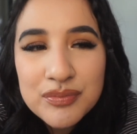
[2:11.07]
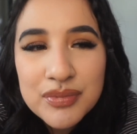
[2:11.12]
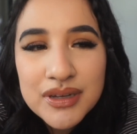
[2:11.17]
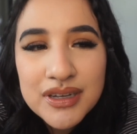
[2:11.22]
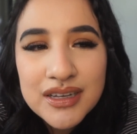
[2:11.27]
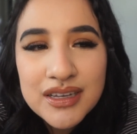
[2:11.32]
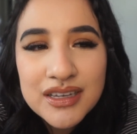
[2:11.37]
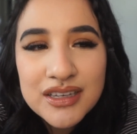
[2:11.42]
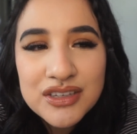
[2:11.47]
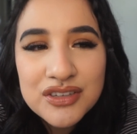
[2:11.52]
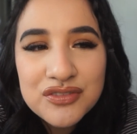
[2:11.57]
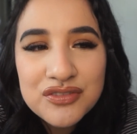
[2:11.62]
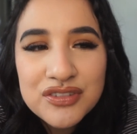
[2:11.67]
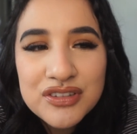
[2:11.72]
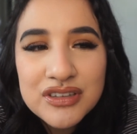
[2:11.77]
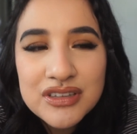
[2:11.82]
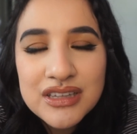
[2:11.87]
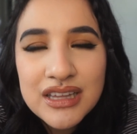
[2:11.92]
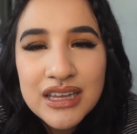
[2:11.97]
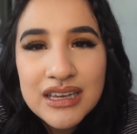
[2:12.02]
but you
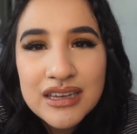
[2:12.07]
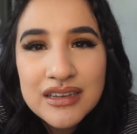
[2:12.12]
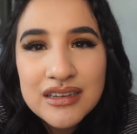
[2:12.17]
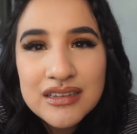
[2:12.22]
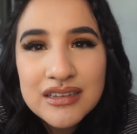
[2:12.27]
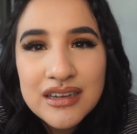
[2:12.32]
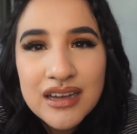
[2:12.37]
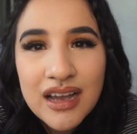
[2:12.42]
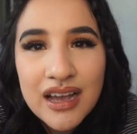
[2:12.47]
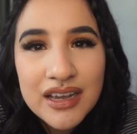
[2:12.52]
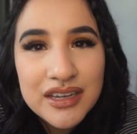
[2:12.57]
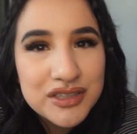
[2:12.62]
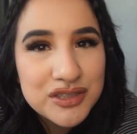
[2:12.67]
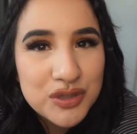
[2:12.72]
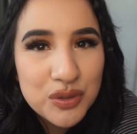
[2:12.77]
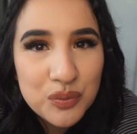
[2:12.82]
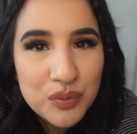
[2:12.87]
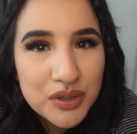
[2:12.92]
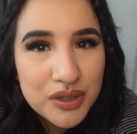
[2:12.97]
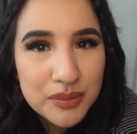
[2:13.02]
feel like I
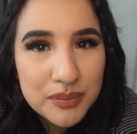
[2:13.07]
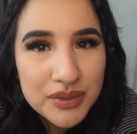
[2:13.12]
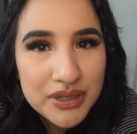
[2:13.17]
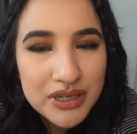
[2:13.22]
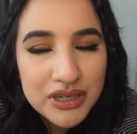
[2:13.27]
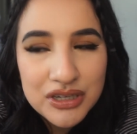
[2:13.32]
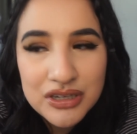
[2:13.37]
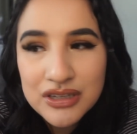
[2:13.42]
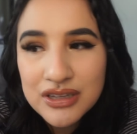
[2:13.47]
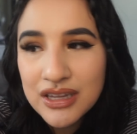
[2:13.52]
don't want to be here.